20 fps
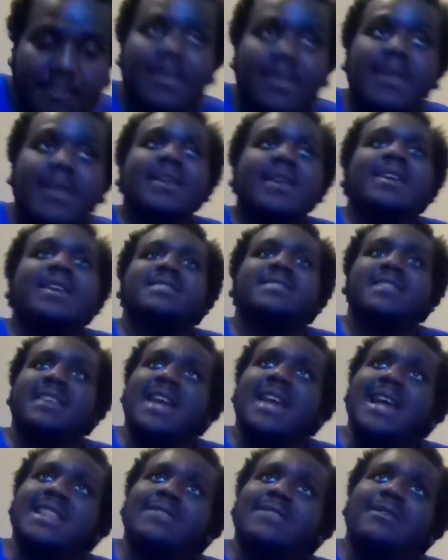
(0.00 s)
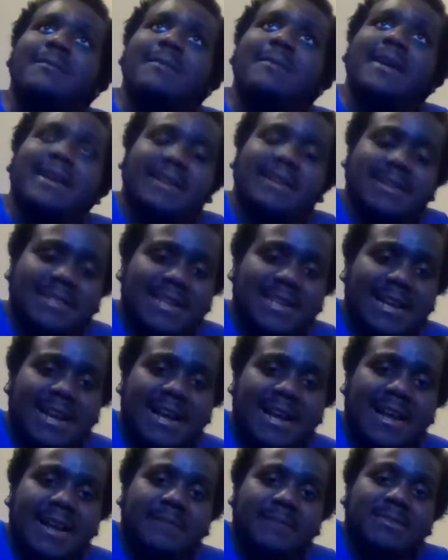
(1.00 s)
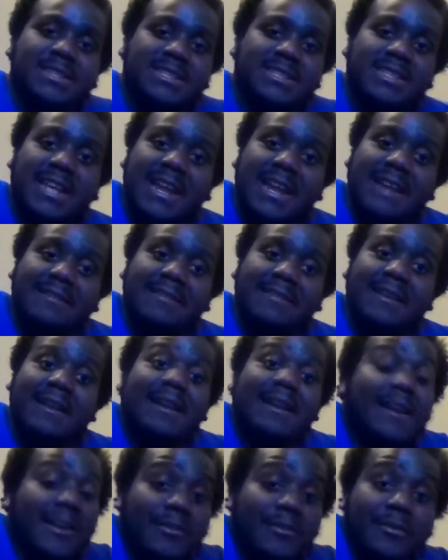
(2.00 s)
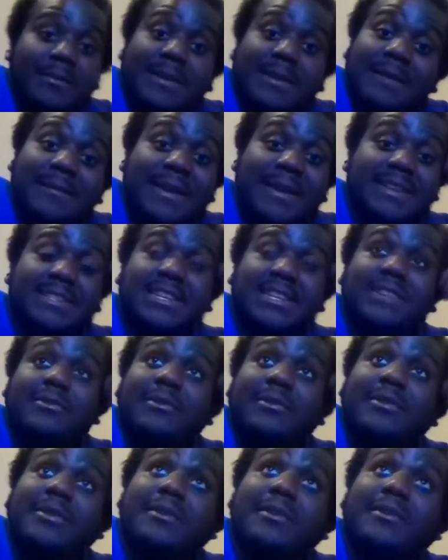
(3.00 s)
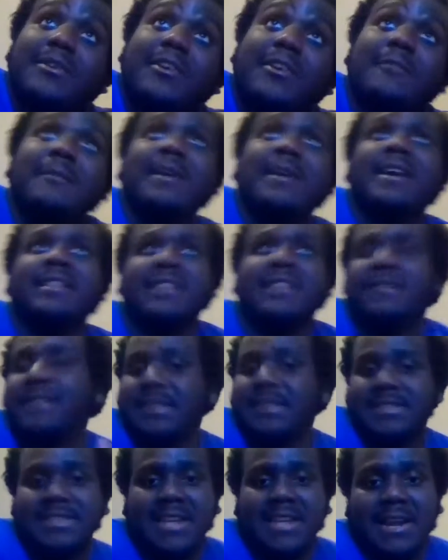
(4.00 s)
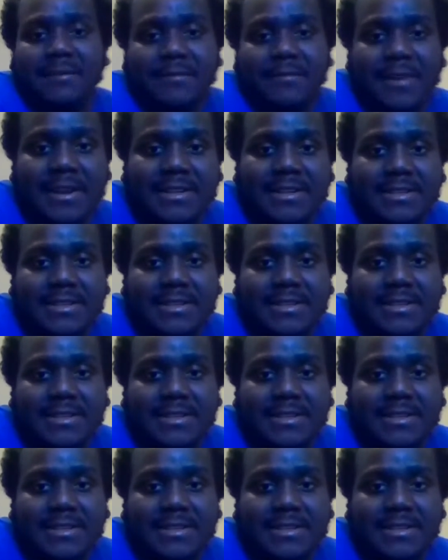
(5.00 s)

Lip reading: So the Cap that went back in time stayed there and basically ruined an old man living his life, right?